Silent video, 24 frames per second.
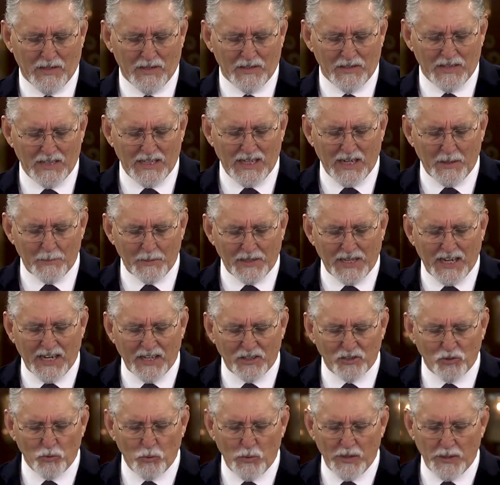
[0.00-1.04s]
Then I
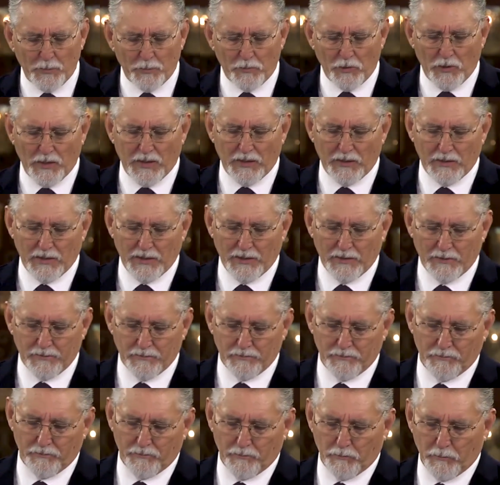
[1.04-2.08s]
began to weep greatly
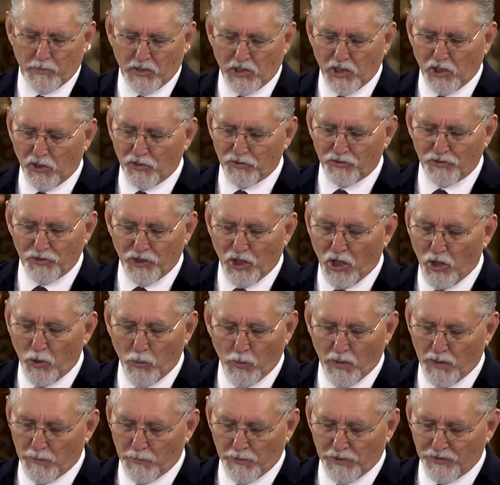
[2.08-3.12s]
because no
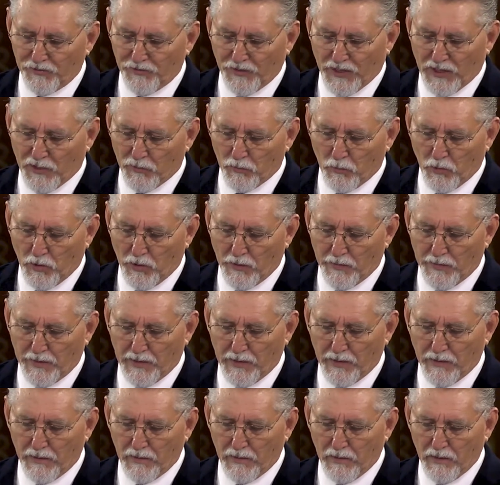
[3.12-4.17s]
one was found worthy
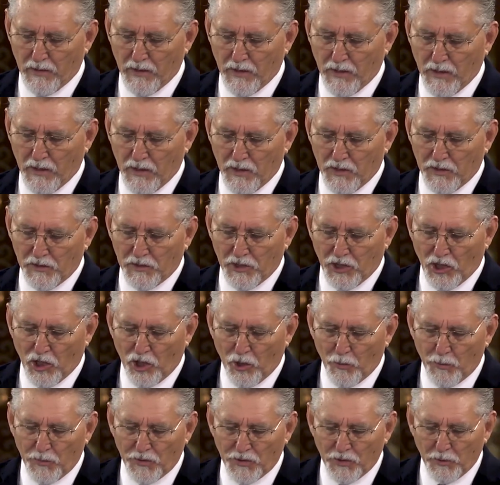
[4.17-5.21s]
to
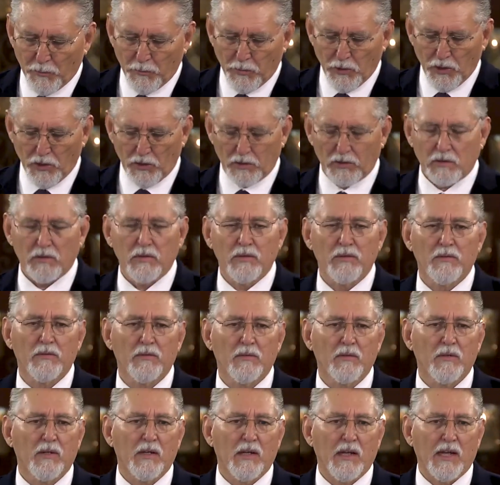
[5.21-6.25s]
open the book
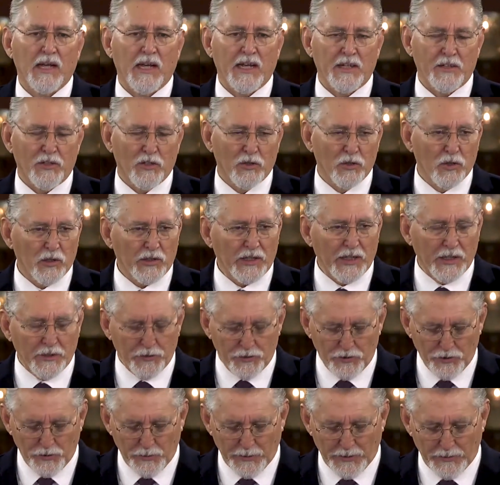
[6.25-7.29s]
and to look
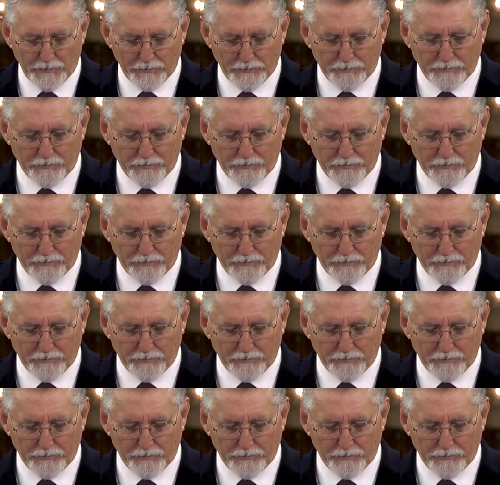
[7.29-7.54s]
into it.